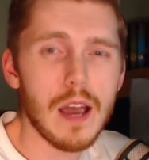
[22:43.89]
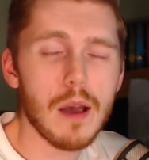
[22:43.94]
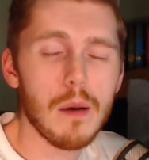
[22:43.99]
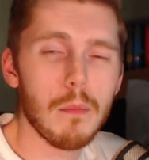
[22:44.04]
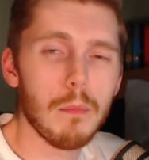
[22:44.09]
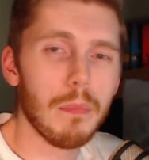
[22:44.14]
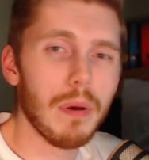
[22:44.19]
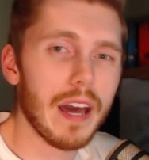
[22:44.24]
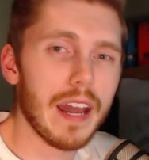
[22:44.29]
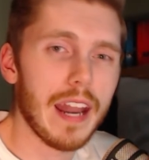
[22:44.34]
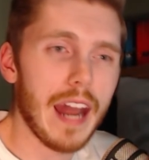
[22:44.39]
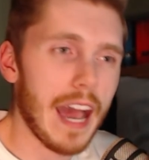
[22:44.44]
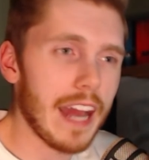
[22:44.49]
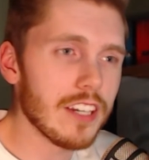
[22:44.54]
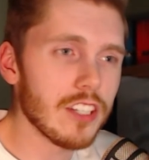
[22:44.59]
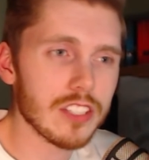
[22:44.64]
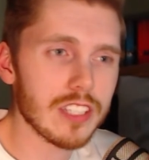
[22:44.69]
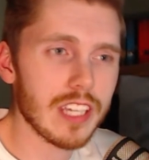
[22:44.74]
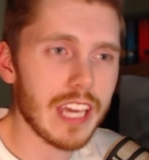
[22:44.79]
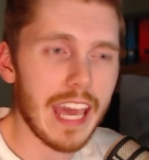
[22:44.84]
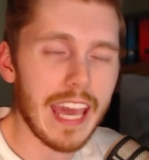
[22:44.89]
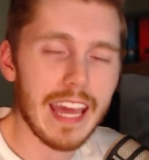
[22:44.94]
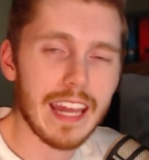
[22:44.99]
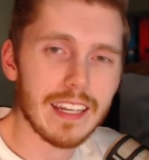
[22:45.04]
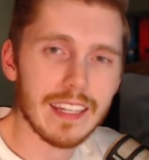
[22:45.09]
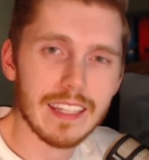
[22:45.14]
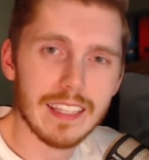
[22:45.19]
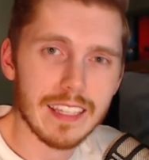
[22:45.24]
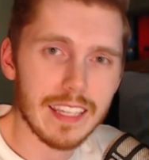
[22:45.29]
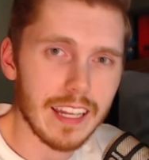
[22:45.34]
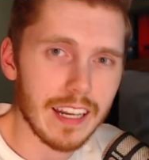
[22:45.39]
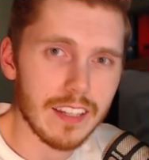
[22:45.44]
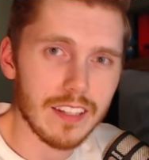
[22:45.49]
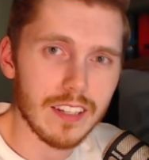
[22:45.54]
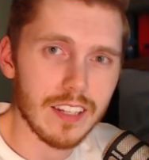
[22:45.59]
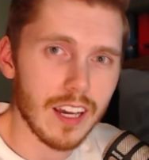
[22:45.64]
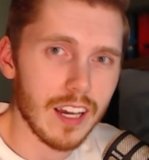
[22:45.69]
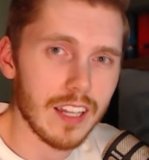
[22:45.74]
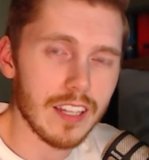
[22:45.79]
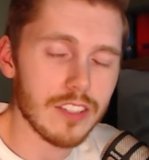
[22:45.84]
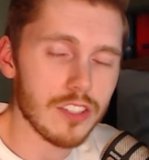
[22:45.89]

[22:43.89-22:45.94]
but I just can't get it done.